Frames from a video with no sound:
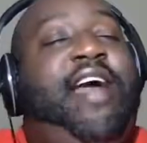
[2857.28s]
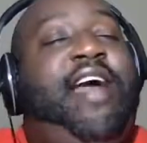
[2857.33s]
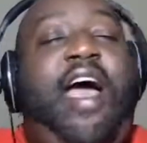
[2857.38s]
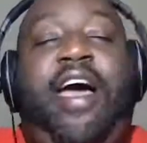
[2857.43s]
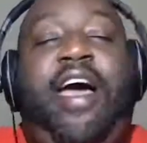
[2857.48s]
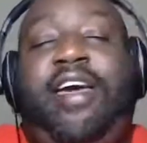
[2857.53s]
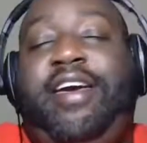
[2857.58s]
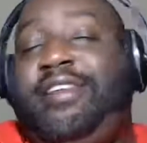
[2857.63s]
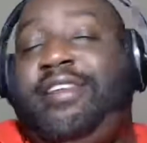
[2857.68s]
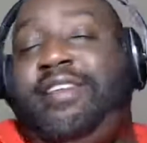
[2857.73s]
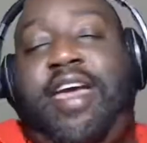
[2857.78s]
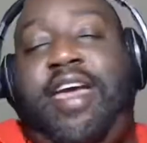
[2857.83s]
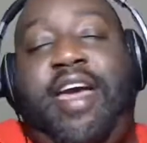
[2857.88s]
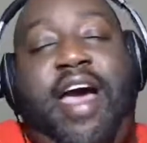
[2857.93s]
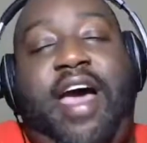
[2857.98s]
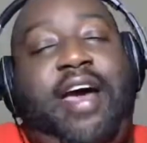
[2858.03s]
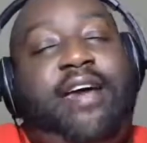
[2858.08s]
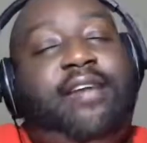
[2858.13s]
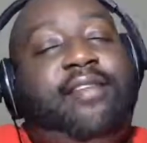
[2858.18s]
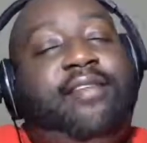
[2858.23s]
Yeah.
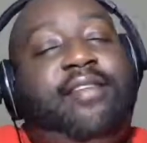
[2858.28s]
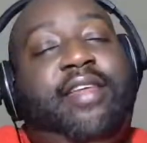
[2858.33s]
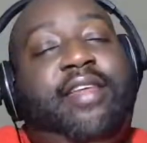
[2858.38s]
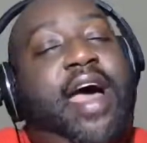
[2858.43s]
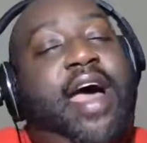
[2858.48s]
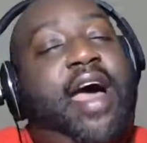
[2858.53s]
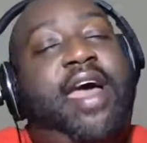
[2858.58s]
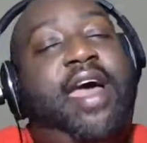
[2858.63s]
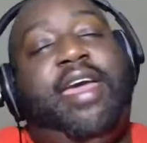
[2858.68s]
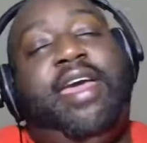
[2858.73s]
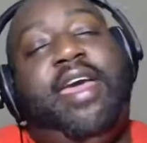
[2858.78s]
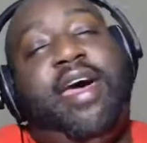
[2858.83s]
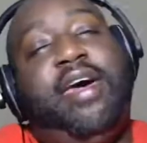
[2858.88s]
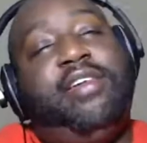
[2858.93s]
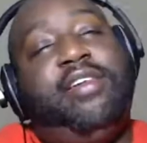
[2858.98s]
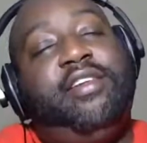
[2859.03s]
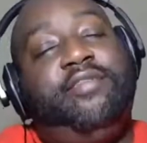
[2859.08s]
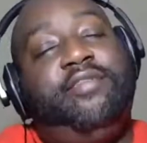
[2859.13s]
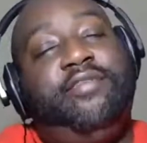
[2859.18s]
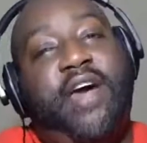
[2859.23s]
I
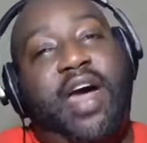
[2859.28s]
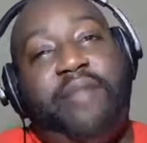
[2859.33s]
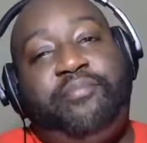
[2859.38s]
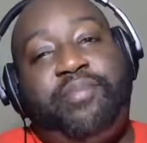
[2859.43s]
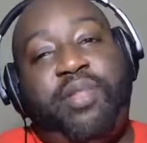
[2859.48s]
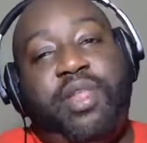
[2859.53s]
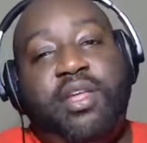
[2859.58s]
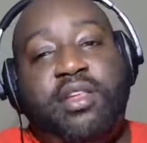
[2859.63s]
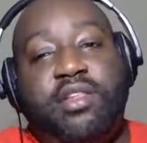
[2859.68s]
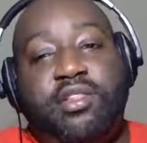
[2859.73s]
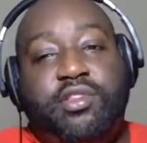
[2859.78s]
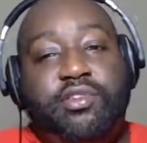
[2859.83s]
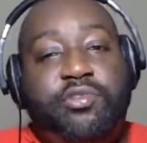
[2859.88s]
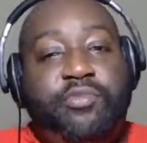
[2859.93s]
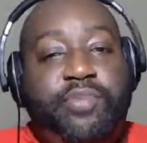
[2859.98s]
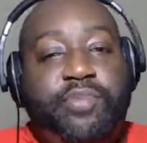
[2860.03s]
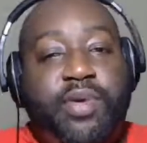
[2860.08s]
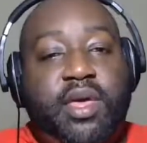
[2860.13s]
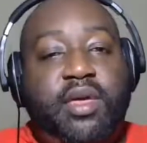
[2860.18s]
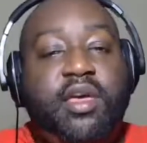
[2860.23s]
played a little
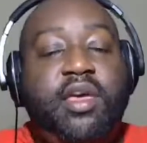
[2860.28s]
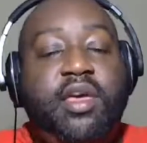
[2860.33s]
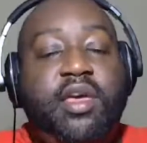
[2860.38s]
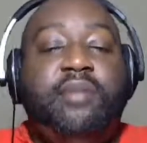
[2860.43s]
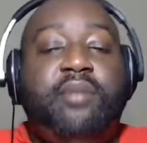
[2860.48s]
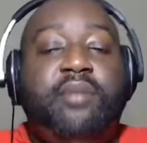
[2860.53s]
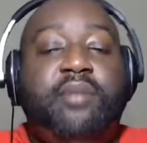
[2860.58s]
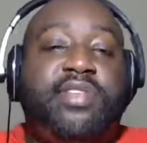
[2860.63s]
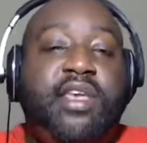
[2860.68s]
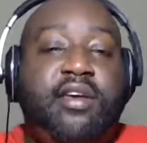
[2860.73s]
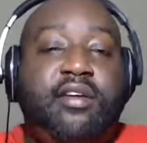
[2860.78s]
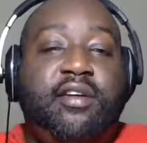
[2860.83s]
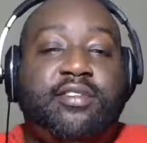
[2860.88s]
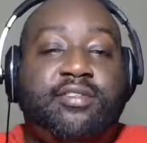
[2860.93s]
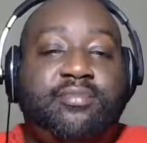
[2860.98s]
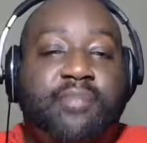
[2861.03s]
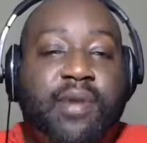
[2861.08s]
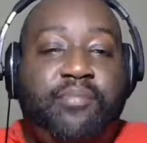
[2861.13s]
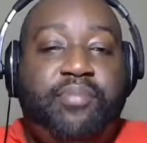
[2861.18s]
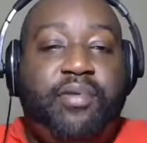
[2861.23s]
bit, but see, here's
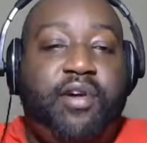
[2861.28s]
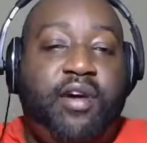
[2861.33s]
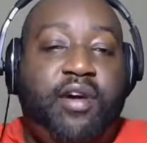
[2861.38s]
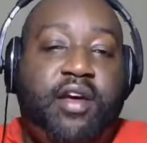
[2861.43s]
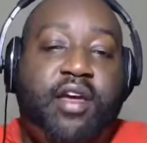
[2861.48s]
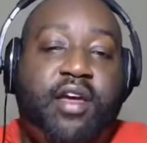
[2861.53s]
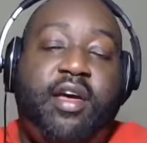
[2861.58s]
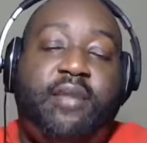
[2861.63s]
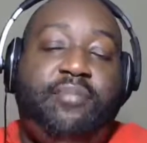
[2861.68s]
my point.